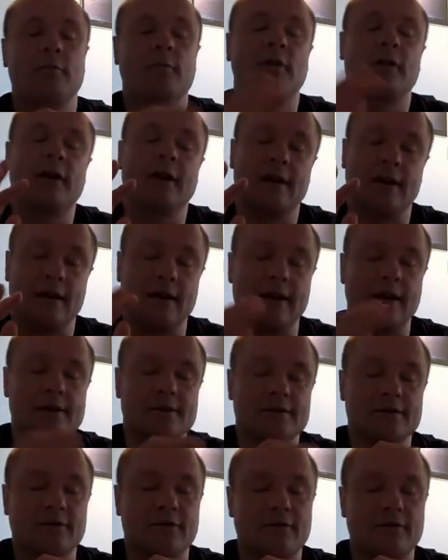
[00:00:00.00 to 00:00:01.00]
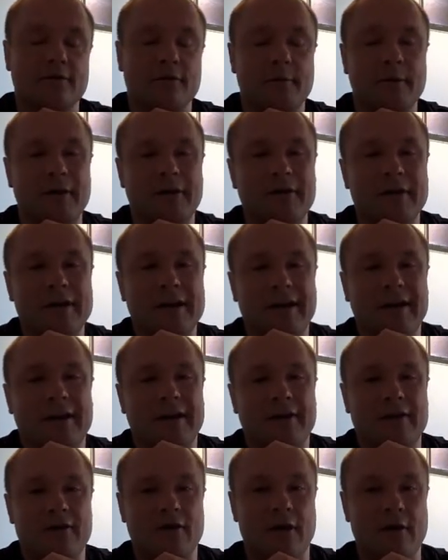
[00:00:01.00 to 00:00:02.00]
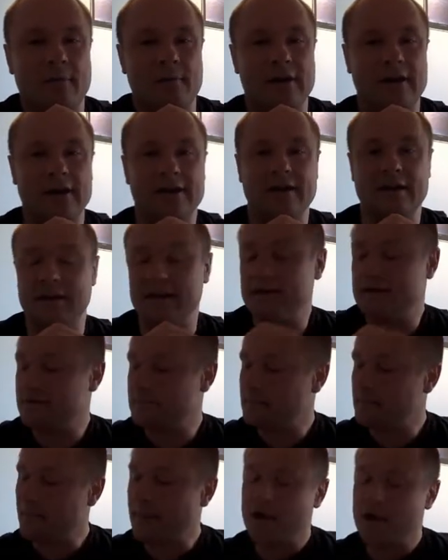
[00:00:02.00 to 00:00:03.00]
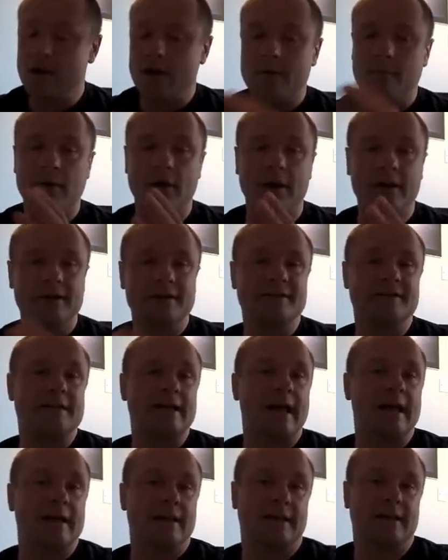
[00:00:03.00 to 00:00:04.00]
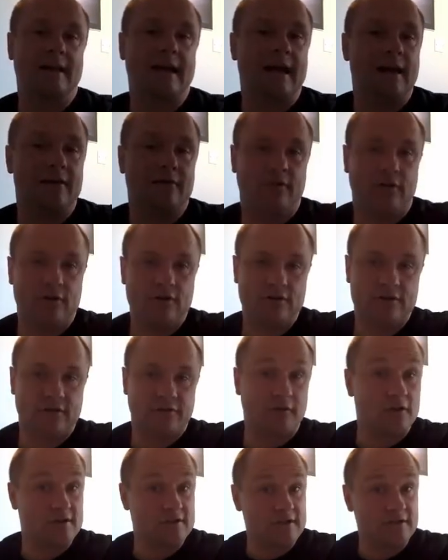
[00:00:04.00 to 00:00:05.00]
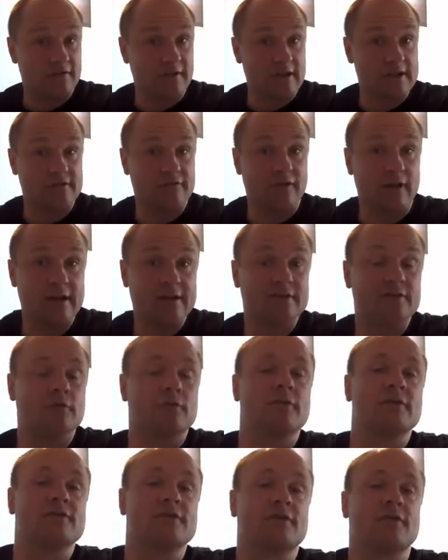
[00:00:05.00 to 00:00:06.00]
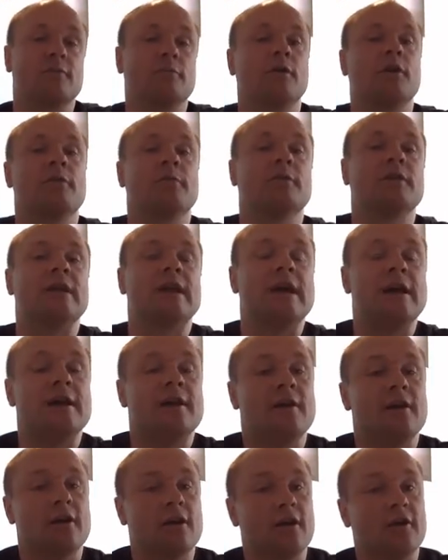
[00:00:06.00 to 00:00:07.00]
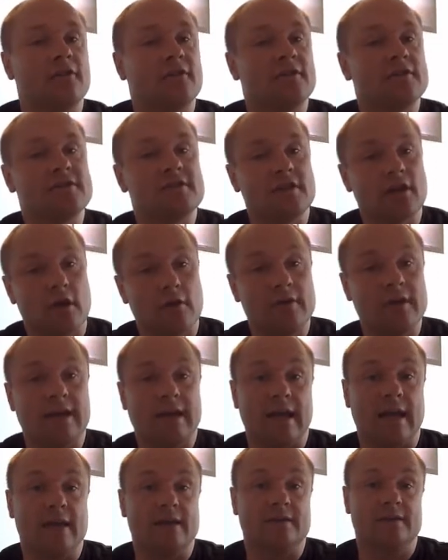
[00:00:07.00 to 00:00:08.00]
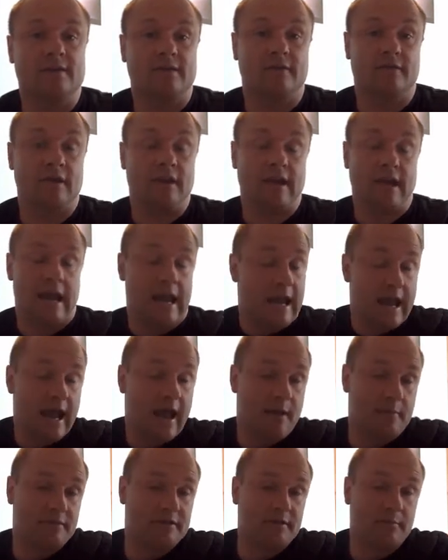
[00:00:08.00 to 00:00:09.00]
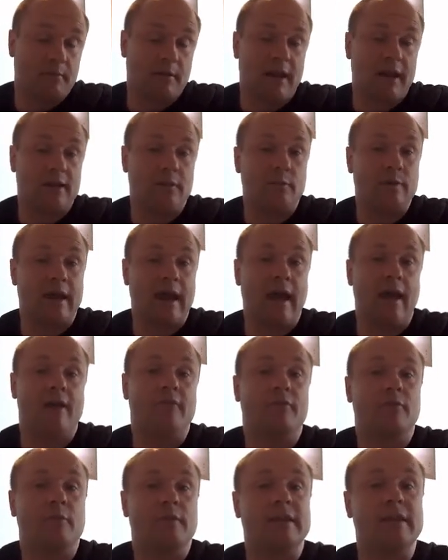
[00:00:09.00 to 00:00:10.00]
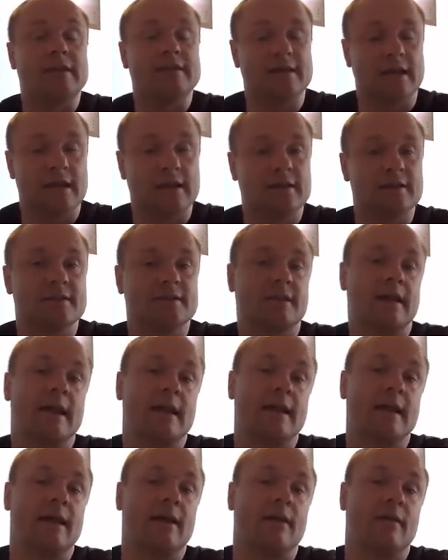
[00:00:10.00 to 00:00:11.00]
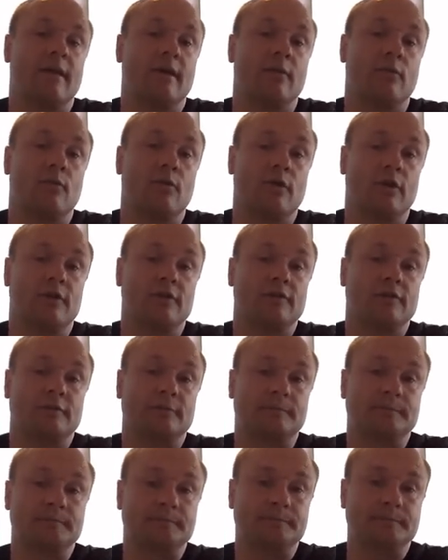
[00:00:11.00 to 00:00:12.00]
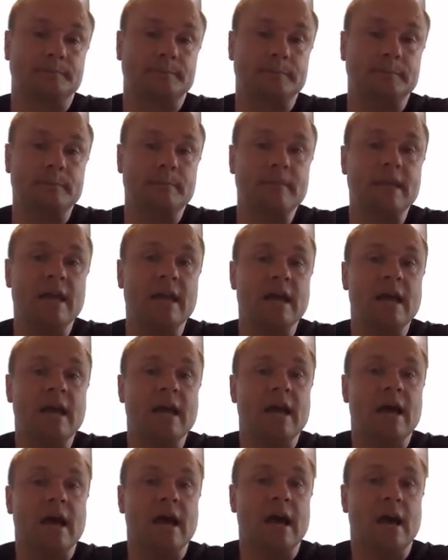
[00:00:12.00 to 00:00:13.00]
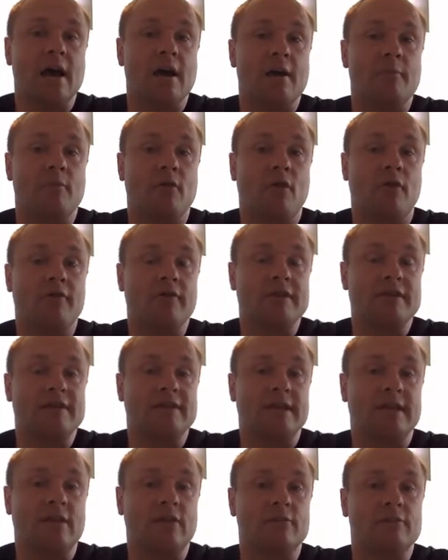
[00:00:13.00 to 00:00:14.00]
But luckily that's not for about 9 billion years. But understanding that evolution of Earth is vital, because at the moment Earth is the only case of an inhabited planet we have. We need to understand how that works. Obviously,